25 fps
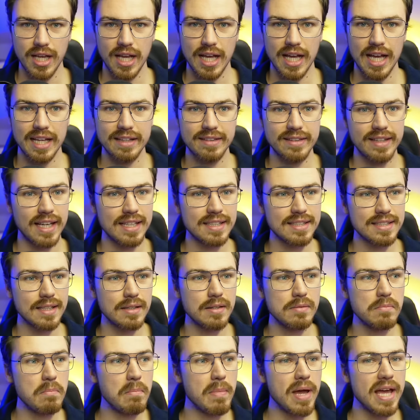And there's an
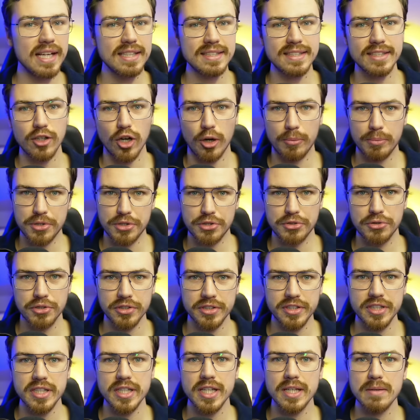amazing
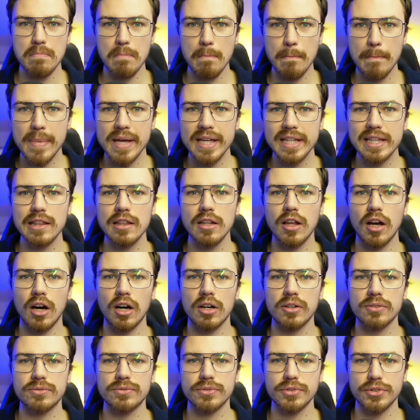opportunity in middle
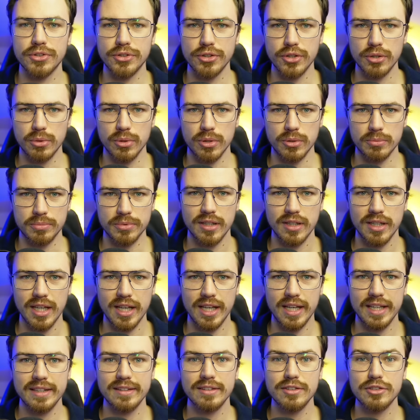of Europe
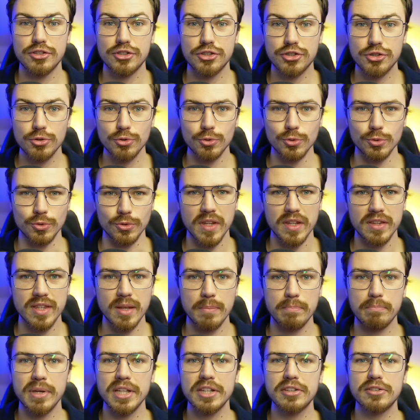in June, the
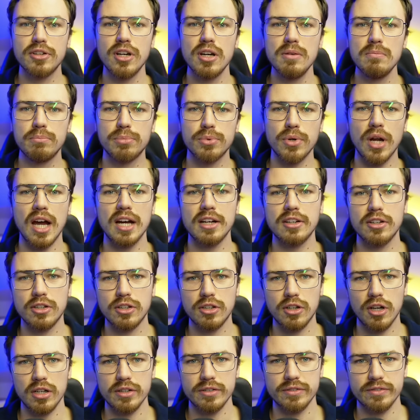Bitcoin Prague
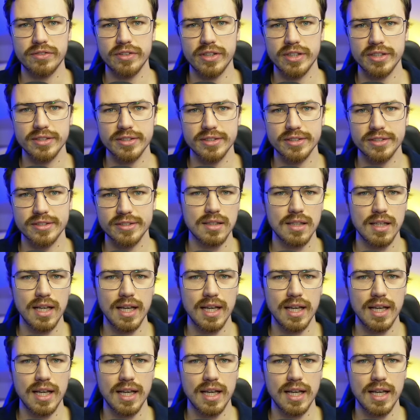conference.